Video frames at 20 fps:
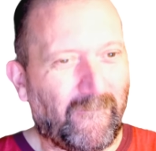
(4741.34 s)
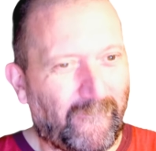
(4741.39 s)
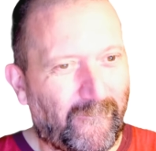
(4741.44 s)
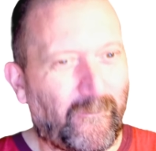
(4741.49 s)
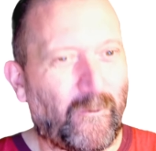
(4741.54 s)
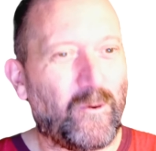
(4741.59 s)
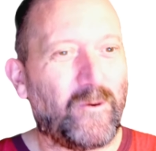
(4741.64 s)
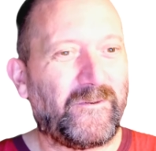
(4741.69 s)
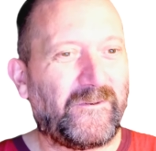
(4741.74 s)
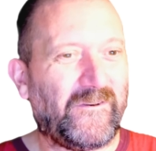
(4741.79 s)

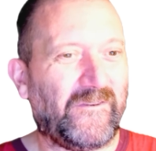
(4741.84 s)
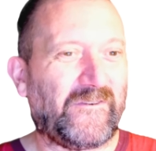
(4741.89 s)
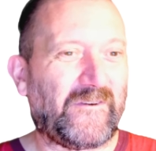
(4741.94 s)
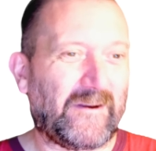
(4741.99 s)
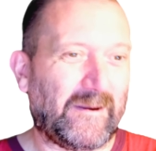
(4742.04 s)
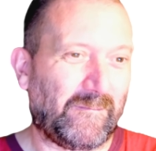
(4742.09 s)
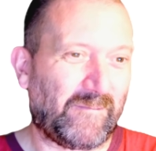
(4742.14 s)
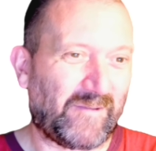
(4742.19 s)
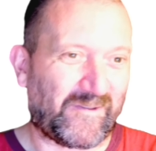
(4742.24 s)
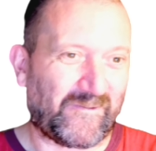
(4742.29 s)
30
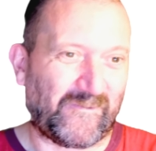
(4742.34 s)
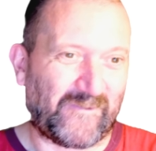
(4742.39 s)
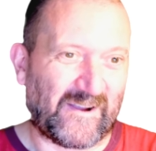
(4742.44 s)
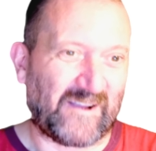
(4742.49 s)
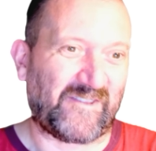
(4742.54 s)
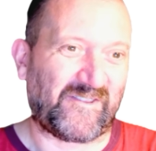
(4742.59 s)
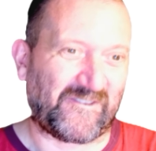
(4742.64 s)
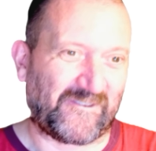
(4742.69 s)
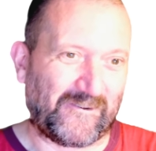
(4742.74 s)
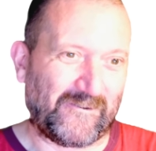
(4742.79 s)
times
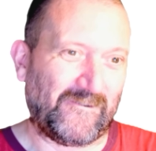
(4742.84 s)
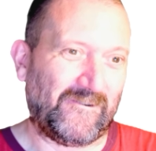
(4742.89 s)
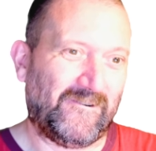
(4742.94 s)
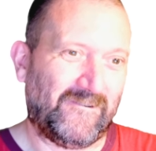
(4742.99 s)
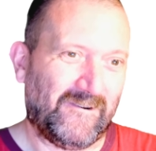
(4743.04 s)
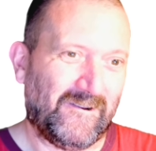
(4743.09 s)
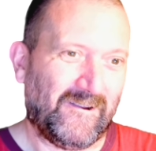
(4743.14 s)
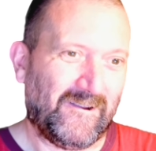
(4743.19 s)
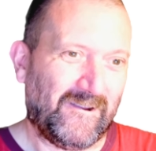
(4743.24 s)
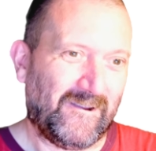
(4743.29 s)
faster,
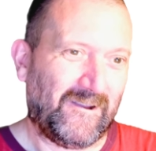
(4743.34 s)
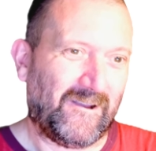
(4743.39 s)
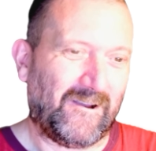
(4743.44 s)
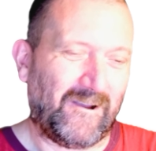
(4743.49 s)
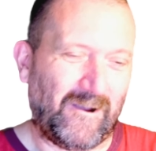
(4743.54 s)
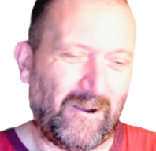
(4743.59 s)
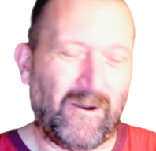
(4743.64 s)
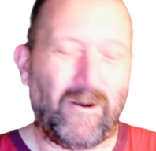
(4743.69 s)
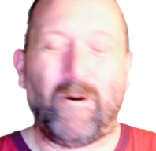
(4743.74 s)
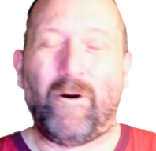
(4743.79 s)

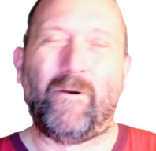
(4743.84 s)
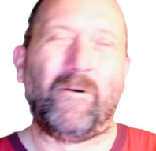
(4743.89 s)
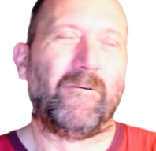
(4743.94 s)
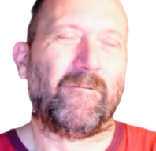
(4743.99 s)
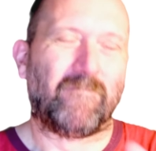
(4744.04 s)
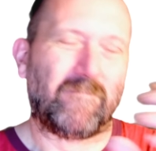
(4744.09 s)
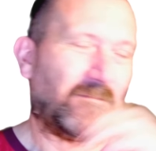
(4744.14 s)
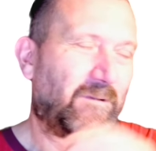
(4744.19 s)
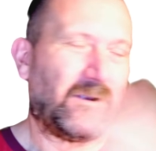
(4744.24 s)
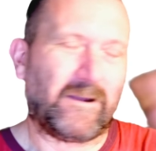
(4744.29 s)

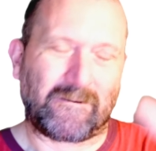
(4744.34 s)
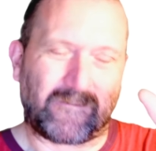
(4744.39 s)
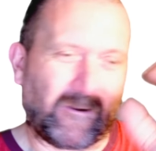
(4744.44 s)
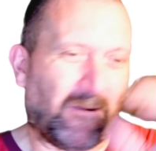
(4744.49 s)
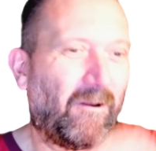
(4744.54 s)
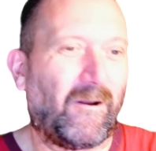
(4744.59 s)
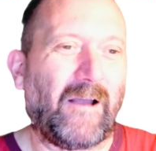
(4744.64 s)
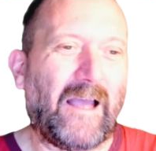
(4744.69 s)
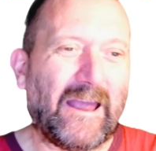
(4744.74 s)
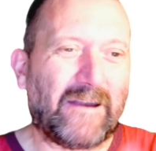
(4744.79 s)
like
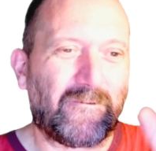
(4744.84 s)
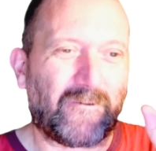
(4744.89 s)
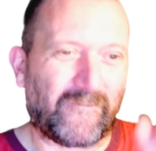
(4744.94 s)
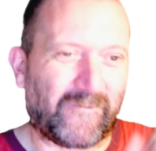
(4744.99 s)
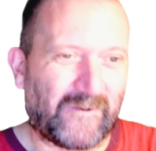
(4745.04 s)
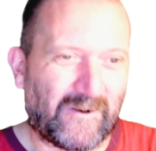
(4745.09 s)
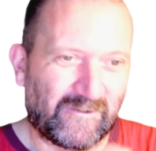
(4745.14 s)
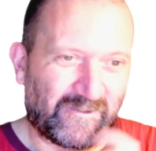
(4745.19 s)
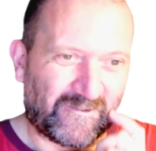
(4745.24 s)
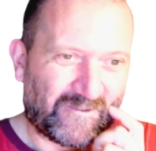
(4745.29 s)

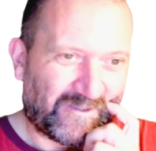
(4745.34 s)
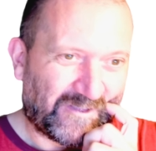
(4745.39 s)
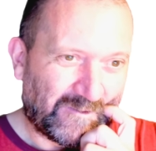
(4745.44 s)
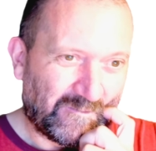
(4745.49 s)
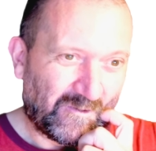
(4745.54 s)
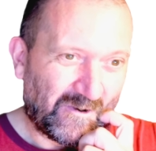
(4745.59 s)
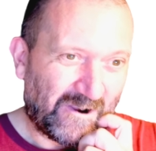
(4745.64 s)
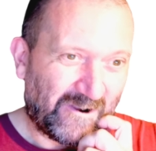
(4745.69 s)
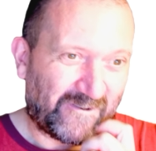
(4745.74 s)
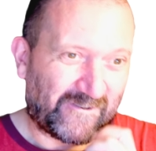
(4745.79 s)
100,000
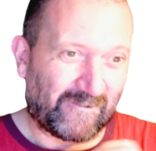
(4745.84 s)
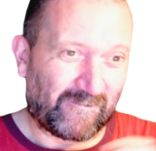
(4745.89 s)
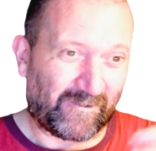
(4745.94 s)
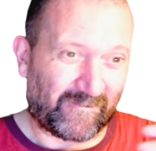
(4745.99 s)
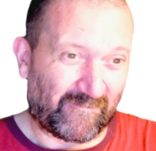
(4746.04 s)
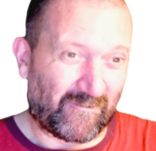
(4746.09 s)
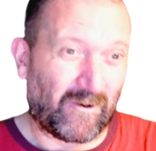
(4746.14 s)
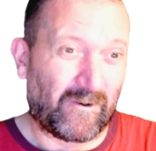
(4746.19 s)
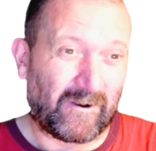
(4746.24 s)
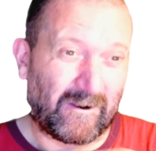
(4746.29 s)

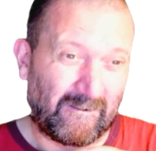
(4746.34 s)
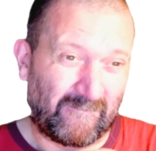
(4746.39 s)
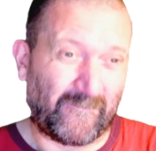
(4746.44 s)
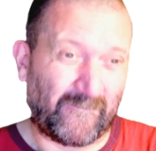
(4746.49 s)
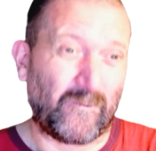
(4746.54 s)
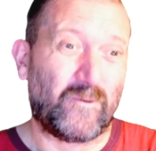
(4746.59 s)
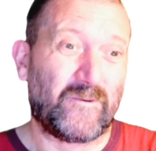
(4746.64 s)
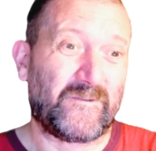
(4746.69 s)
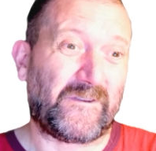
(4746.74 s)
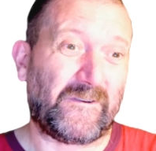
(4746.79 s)
simulations run
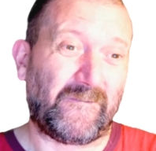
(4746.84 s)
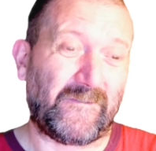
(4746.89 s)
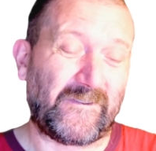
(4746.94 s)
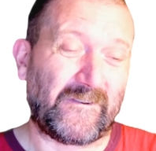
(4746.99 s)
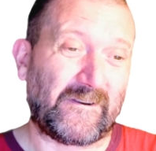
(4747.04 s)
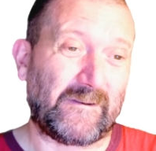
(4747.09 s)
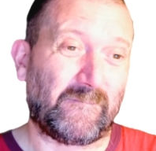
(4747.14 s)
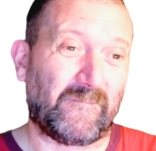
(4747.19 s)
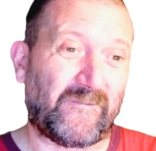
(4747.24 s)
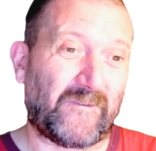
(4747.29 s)
30
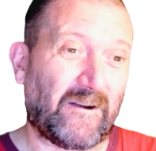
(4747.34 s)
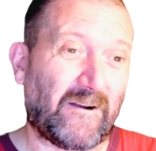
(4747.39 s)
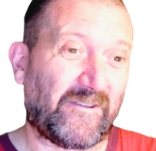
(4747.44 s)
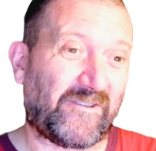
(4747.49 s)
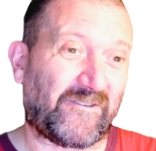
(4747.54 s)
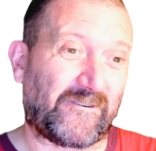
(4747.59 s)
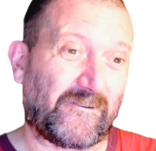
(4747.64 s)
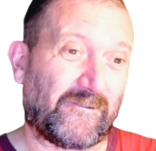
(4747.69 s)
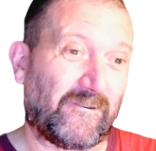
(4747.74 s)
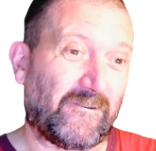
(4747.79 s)
times
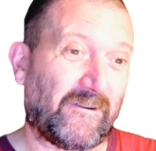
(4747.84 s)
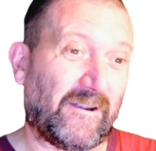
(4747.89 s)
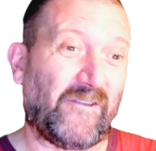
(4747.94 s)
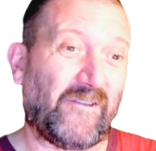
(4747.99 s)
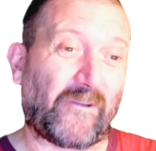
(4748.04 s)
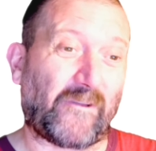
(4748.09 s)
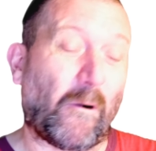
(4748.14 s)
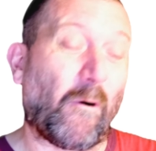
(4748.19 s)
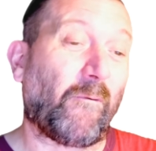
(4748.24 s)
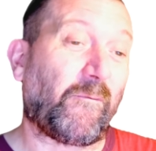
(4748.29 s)
faster,
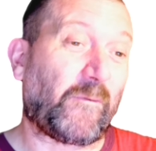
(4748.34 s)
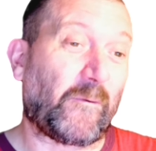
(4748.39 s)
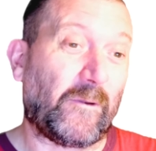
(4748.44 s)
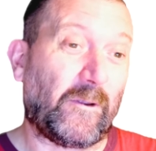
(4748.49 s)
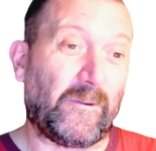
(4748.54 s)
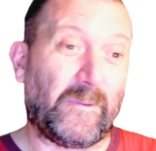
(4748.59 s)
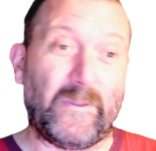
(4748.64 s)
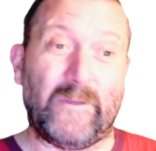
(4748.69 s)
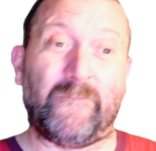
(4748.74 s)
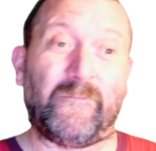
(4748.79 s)
it's often
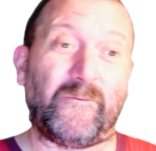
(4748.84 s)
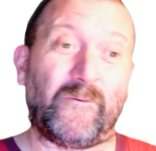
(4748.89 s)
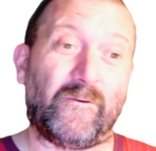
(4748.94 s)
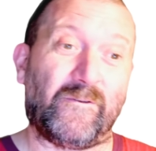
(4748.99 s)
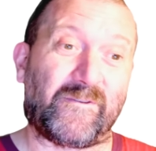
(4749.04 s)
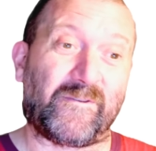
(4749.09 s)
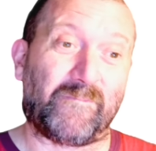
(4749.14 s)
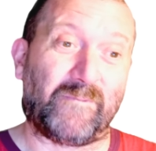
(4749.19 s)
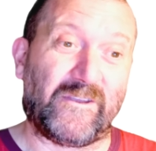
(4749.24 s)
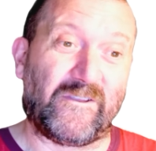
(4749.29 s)
a
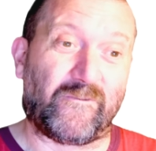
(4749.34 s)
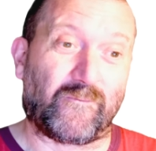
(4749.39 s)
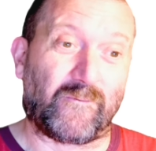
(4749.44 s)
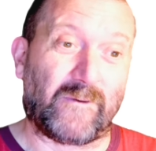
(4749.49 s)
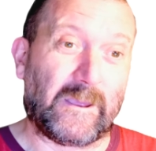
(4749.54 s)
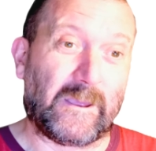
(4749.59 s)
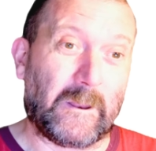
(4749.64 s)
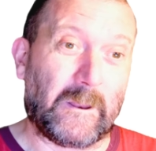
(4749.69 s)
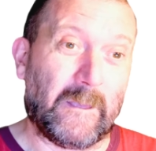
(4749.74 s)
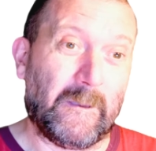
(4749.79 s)
difference
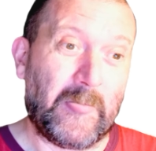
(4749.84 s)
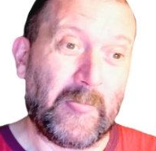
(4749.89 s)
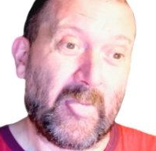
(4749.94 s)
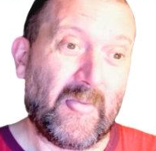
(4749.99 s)
between